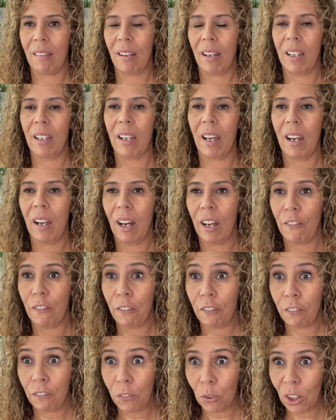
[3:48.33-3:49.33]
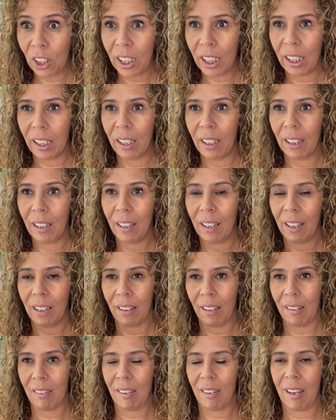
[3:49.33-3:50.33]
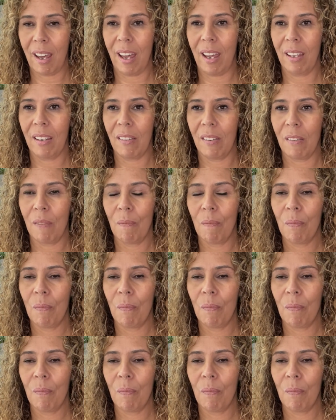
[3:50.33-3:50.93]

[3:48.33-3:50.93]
and that I fully understand.